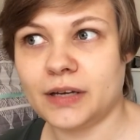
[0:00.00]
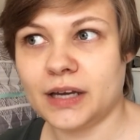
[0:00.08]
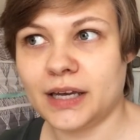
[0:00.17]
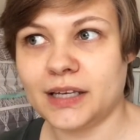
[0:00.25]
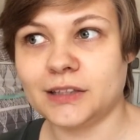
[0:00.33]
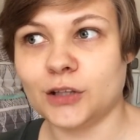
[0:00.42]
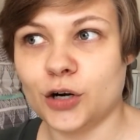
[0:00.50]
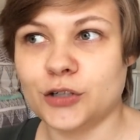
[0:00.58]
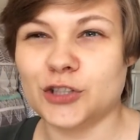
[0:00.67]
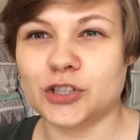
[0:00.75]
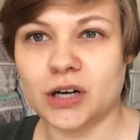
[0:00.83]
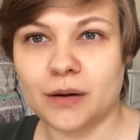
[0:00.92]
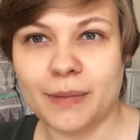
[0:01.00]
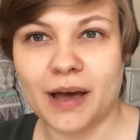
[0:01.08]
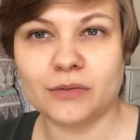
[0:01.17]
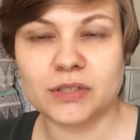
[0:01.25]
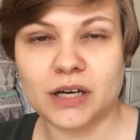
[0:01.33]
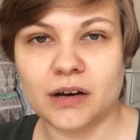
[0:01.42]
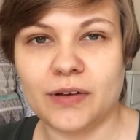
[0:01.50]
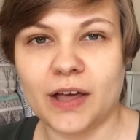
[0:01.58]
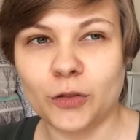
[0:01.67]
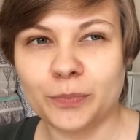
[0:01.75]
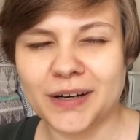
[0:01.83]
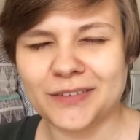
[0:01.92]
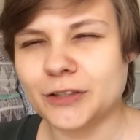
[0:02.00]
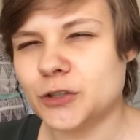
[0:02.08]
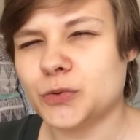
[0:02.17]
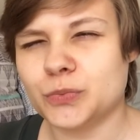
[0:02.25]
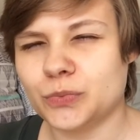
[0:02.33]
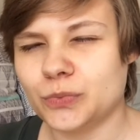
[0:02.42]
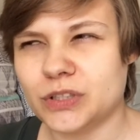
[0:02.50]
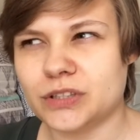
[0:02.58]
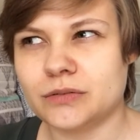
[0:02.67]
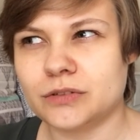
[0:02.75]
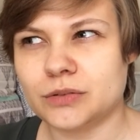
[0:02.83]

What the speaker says: a larger amount of health benefits, which